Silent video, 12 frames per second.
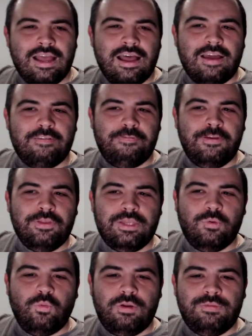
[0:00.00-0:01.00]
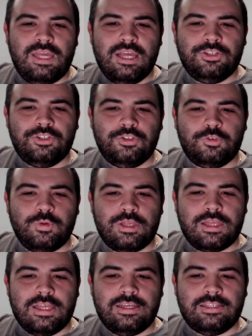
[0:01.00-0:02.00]
I feel that one of the issues
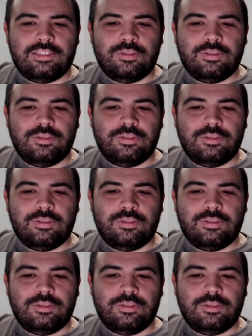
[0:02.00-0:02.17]
with this